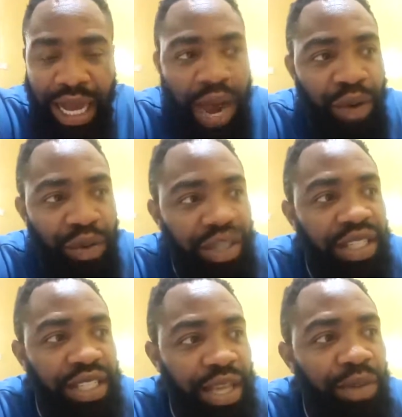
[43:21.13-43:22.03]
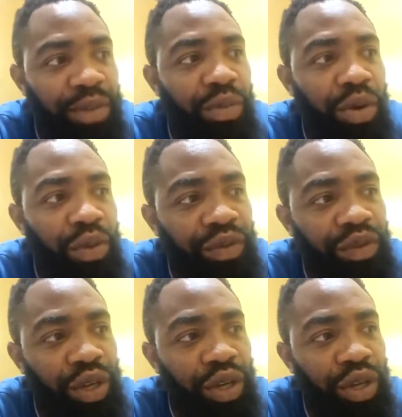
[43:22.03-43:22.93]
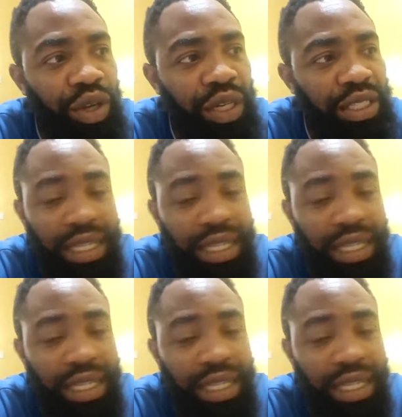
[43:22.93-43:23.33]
And the same humor we've done it,